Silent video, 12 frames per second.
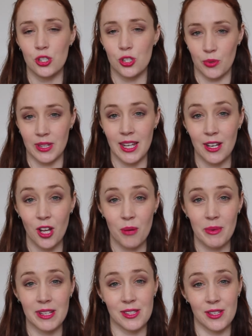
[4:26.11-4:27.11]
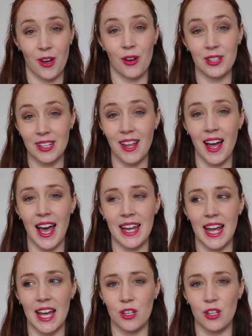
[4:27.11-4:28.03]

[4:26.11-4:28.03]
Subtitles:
doing their comments online,